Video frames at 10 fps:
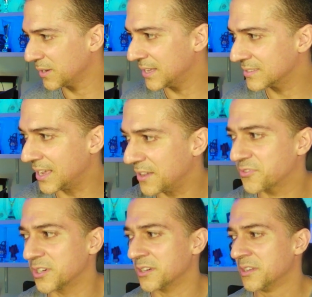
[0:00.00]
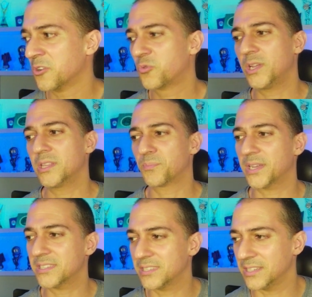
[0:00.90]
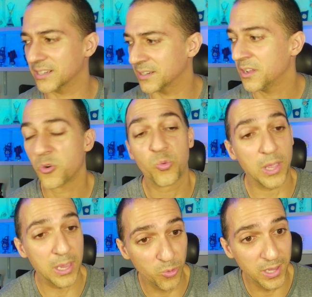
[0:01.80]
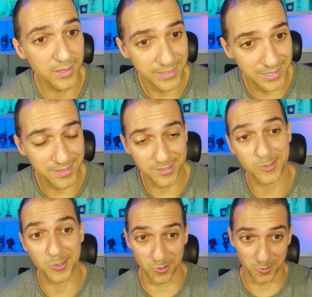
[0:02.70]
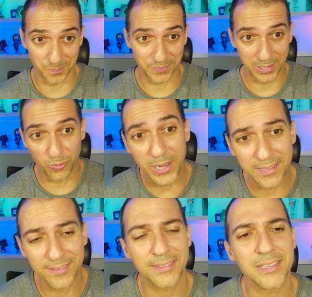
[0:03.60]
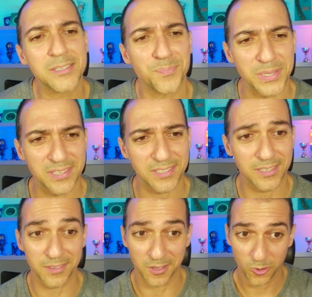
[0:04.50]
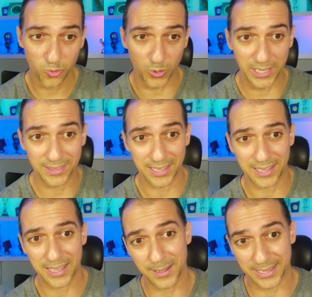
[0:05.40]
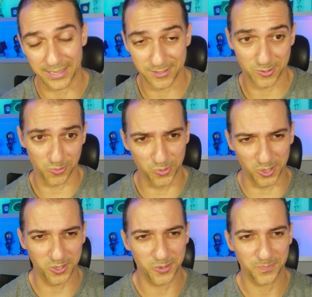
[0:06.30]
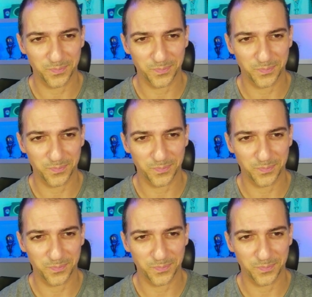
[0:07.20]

And after queen plays here, we will need to win this position, queen against rook.